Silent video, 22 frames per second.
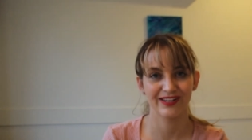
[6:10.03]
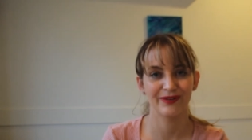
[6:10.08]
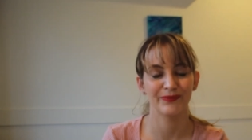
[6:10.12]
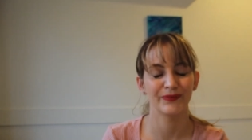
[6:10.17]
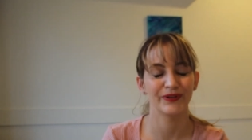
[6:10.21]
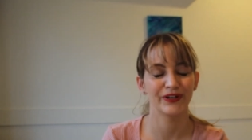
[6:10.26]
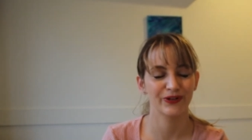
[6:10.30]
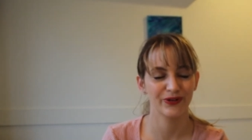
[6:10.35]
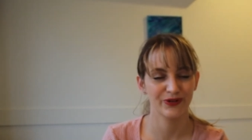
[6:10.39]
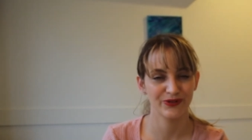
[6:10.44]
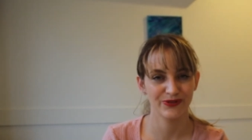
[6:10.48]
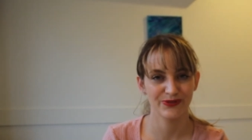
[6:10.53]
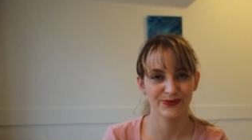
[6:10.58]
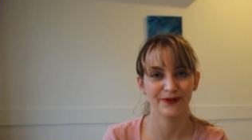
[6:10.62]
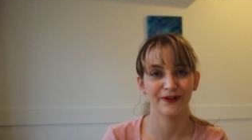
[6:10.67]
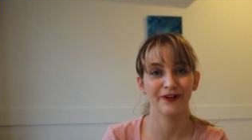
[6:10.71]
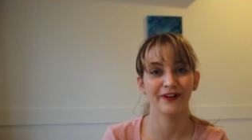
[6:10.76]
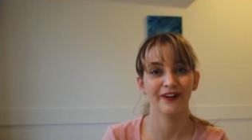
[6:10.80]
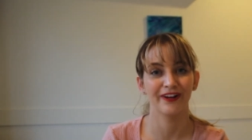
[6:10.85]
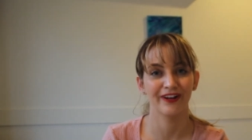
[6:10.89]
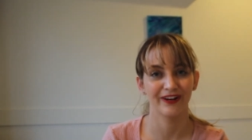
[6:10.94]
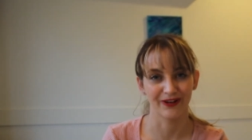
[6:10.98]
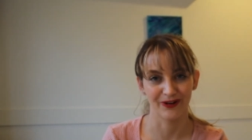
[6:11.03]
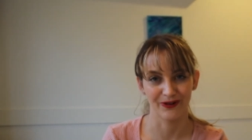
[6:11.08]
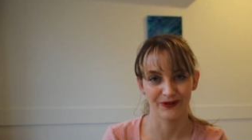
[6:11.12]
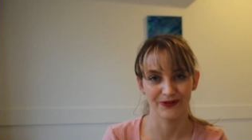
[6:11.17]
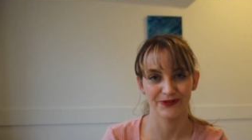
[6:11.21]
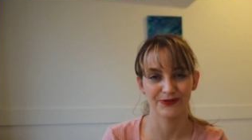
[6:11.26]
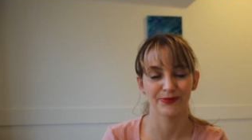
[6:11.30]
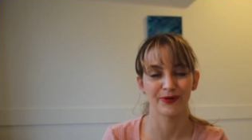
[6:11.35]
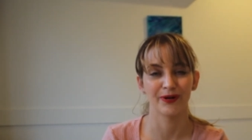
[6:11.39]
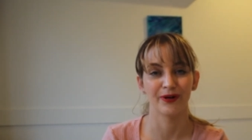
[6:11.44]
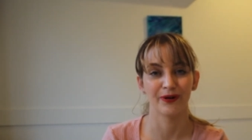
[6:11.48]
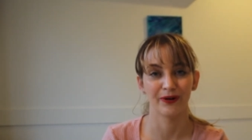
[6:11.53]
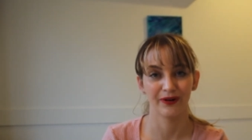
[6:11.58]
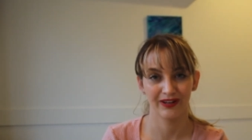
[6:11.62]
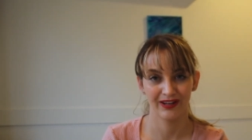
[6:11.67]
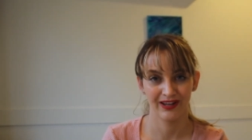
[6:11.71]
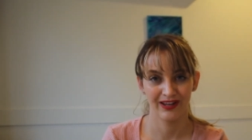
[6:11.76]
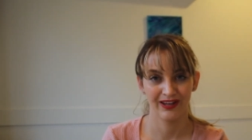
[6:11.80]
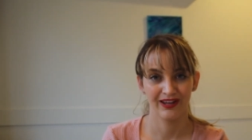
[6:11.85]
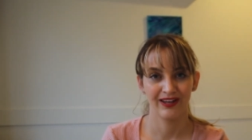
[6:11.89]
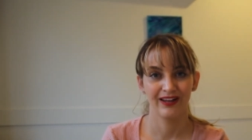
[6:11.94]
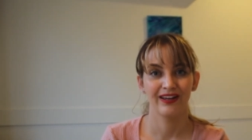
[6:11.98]
And when it goes wrong
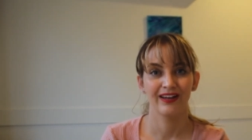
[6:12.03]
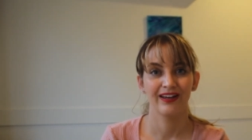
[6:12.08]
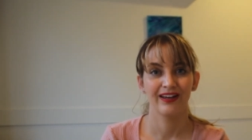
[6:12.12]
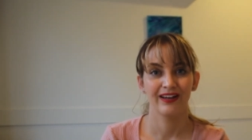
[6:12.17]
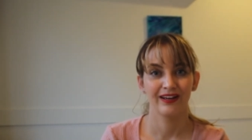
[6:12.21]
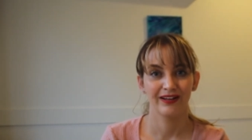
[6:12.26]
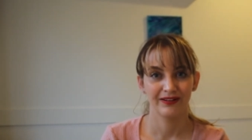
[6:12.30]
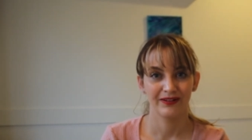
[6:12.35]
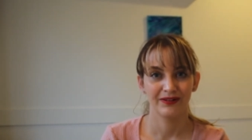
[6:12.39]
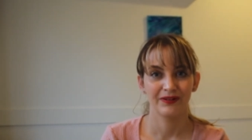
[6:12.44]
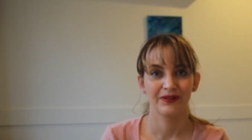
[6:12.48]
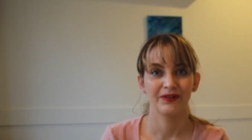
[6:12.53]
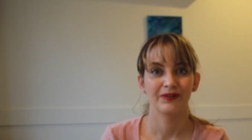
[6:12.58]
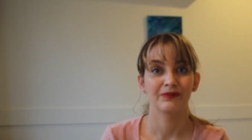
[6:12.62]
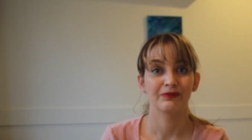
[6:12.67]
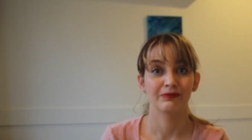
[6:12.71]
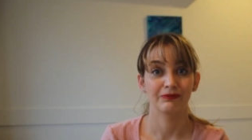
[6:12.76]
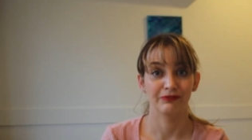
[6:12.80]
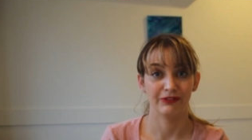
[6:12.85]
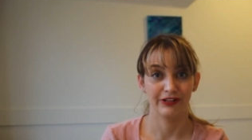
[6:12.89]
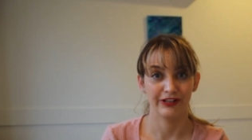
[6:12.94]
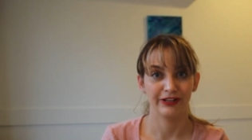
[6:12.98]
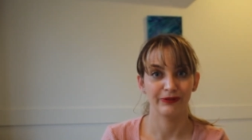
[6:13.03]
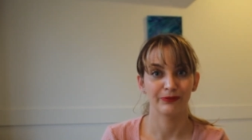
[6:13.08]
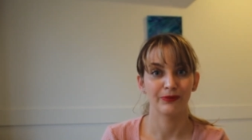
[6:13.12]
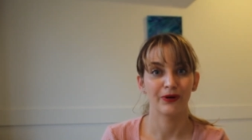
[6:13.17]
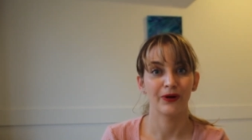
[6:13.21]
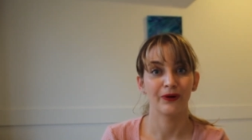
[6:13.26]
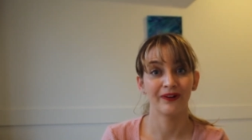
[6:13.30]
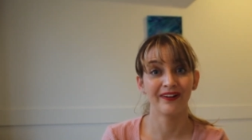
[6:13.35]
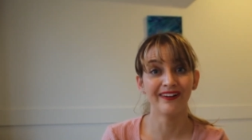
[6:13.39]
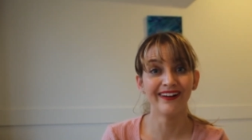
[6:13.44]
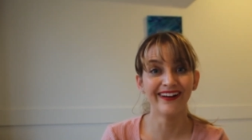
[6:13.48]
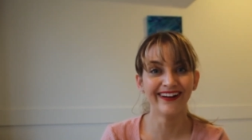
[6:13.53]
really wrong,